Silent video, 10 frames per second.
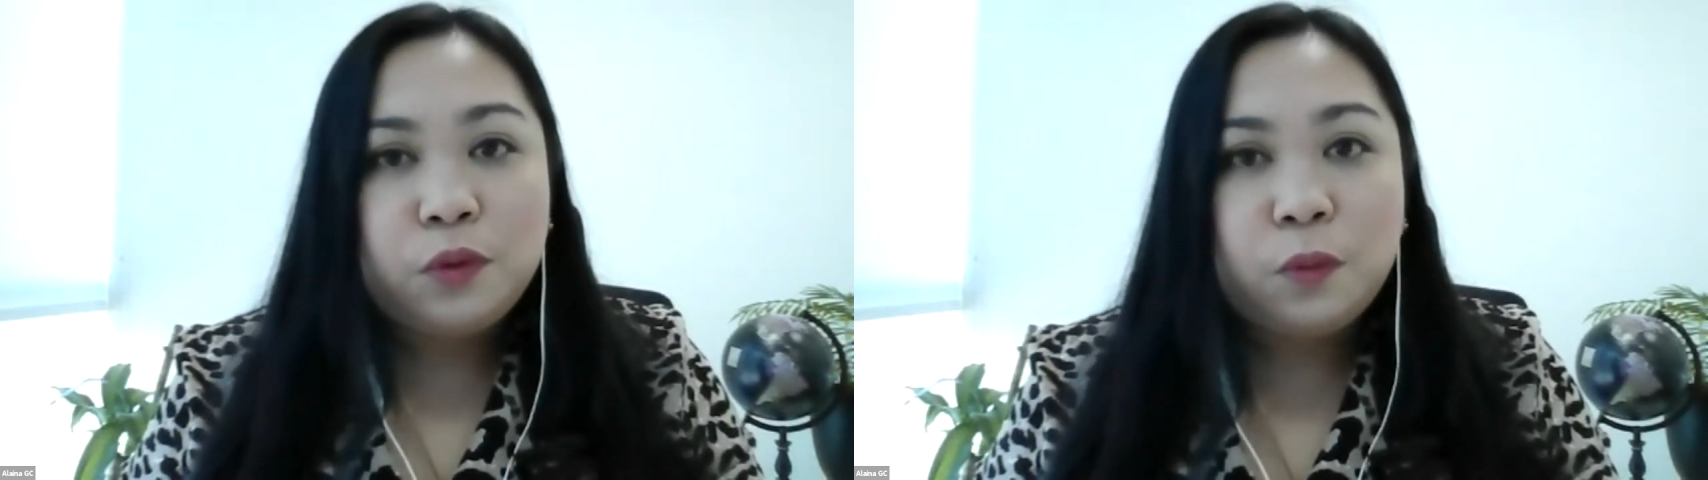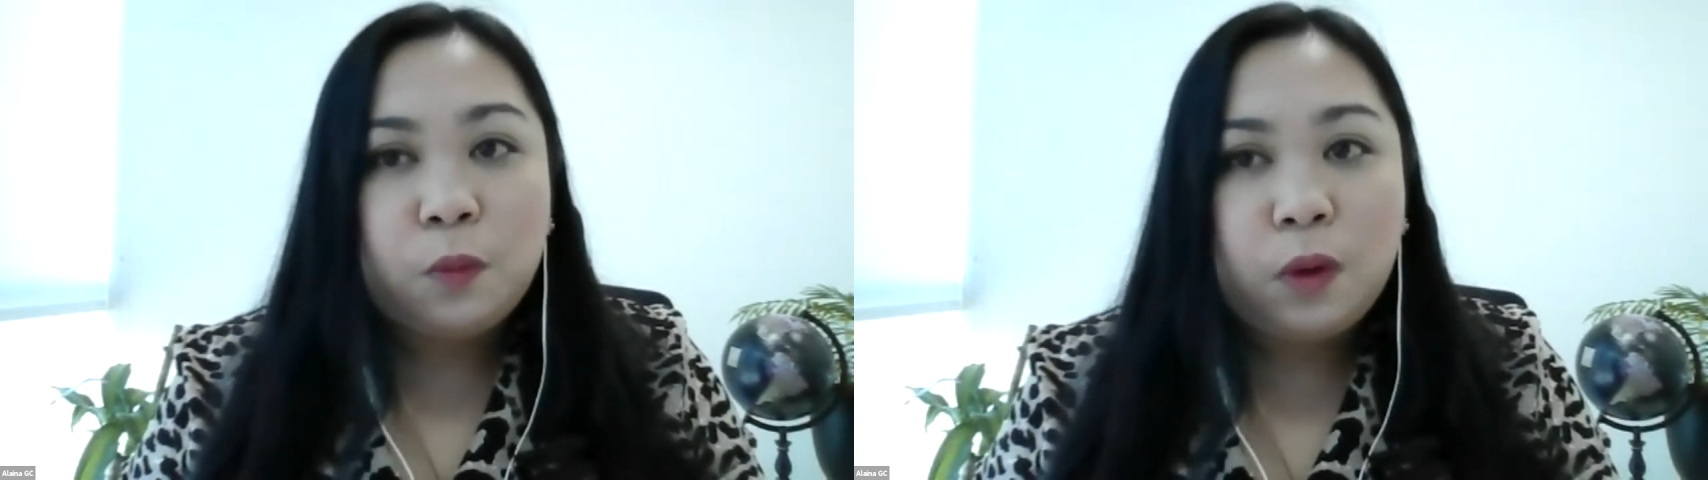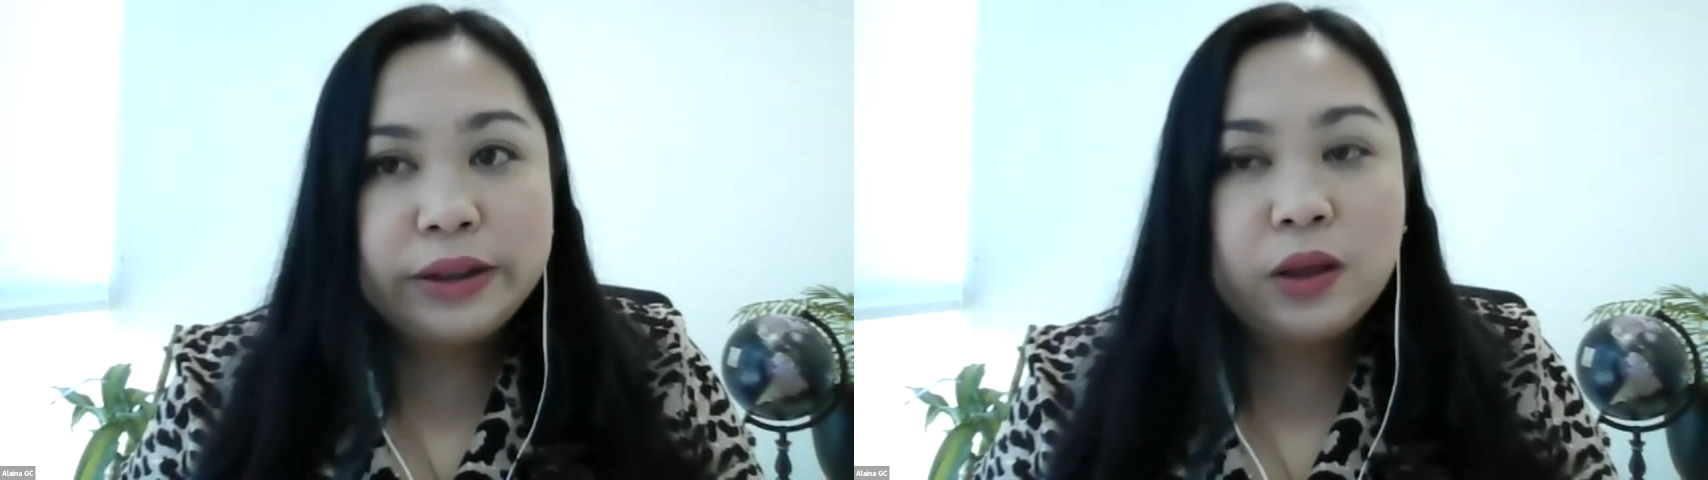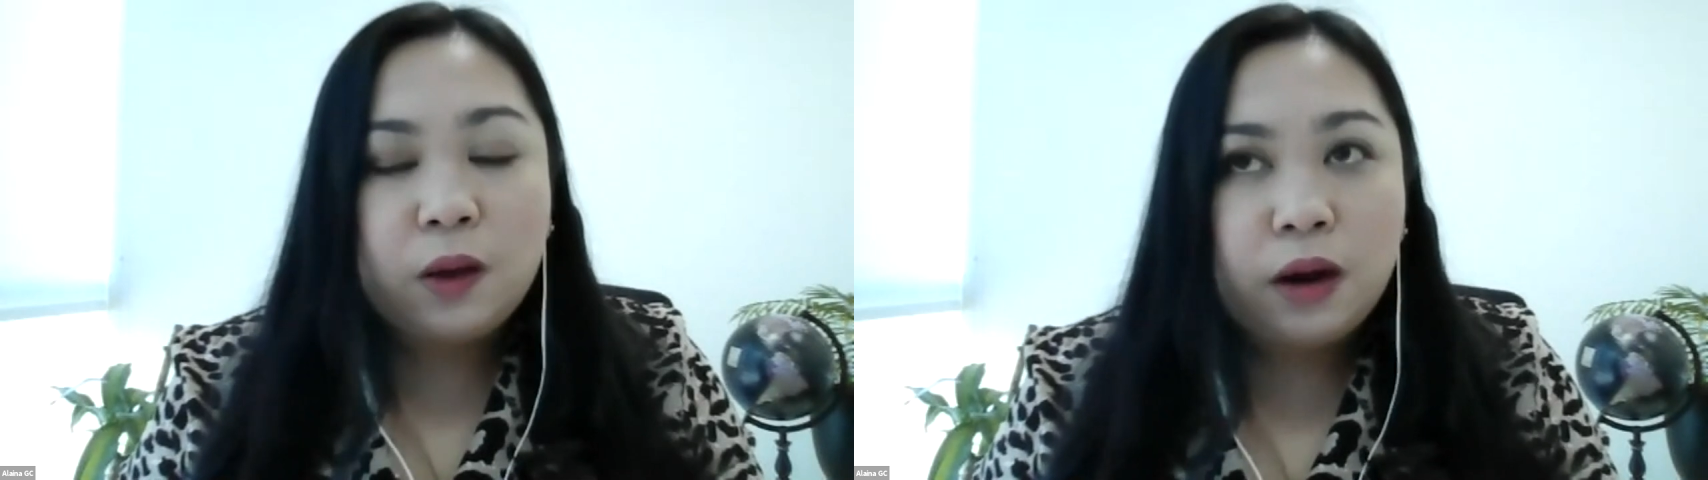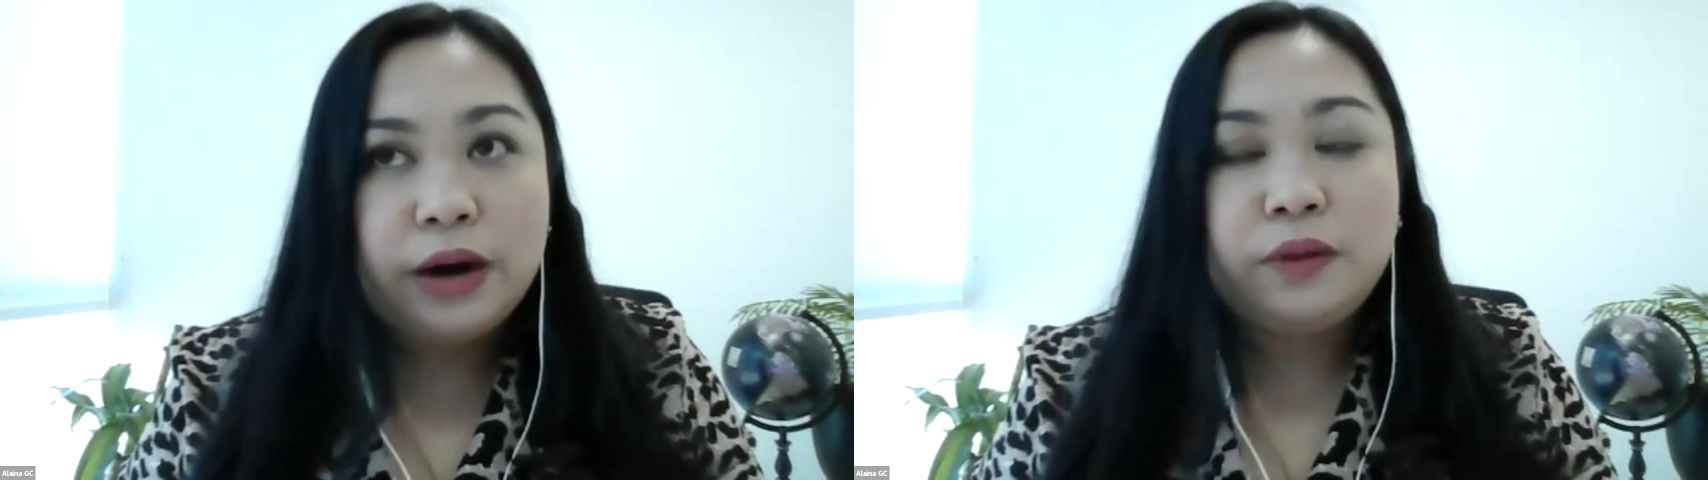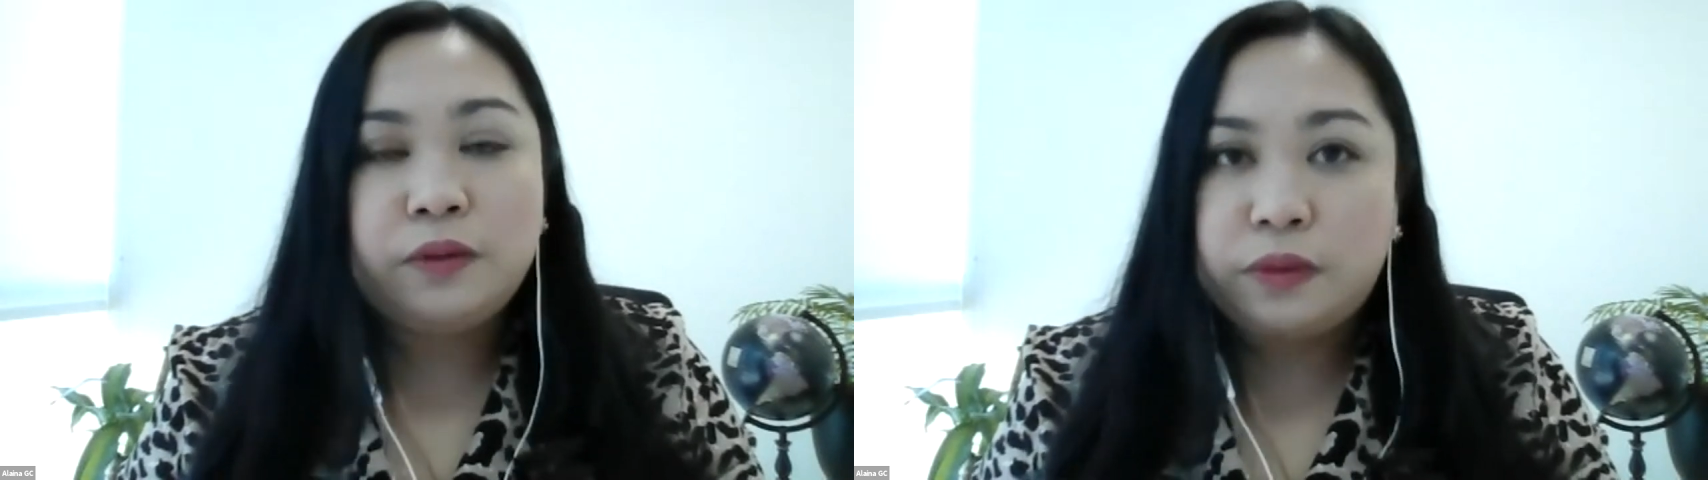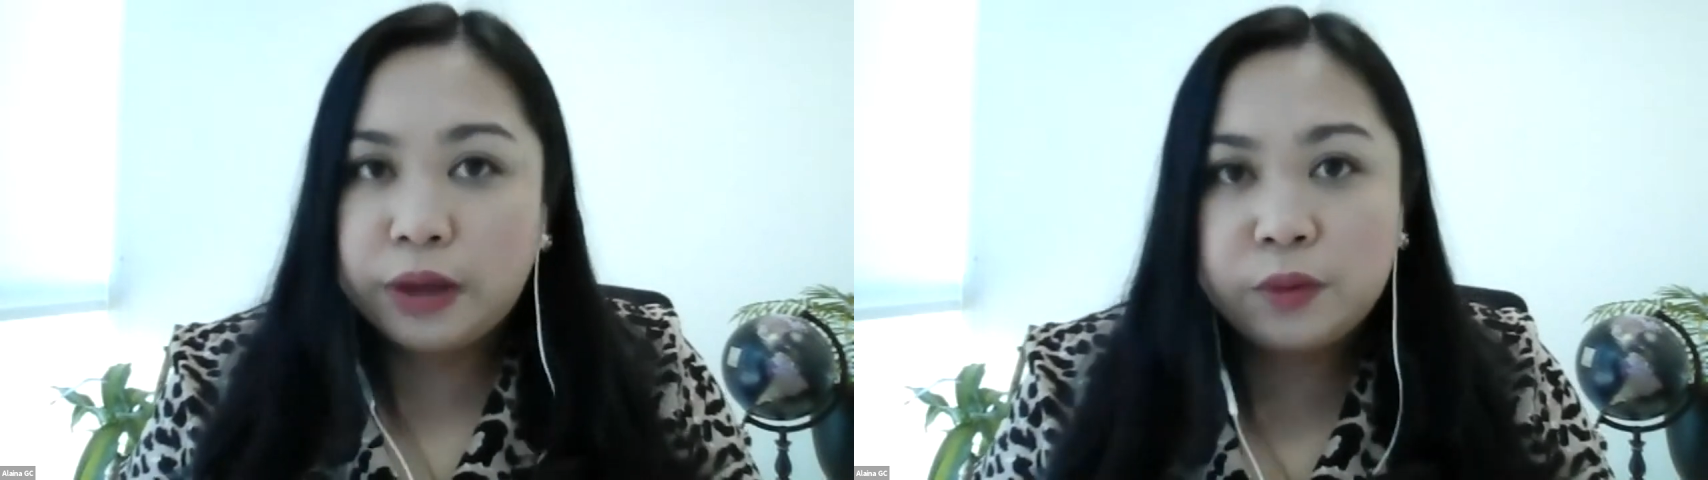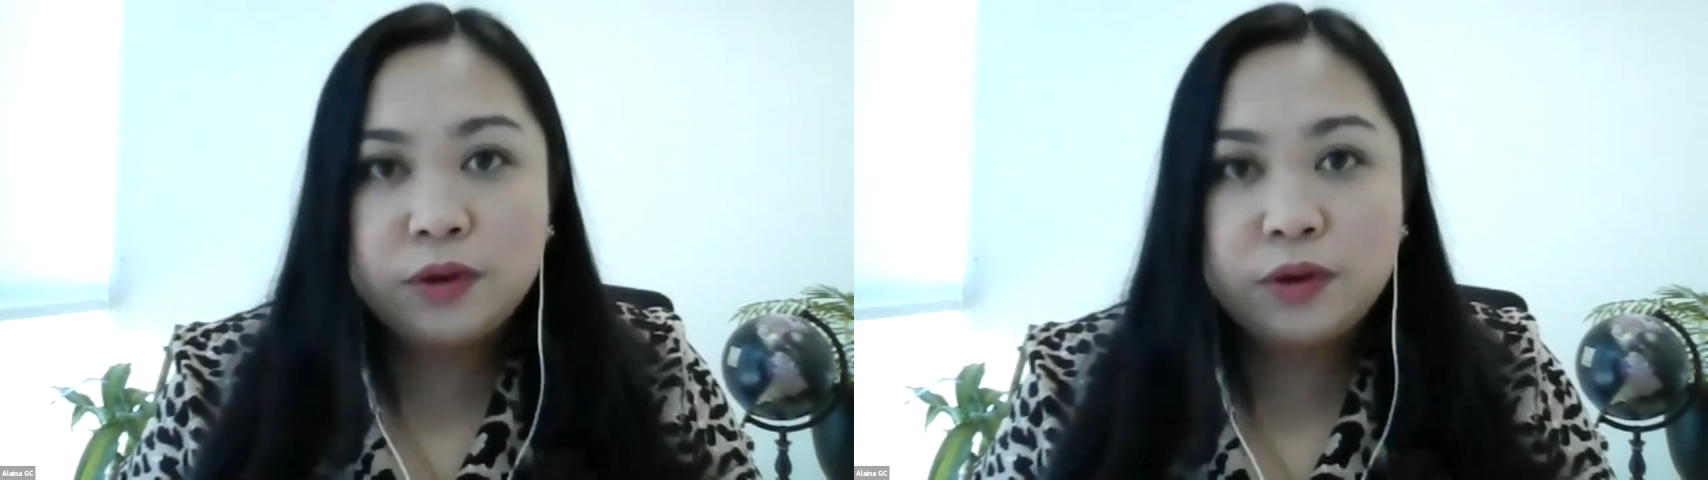what are their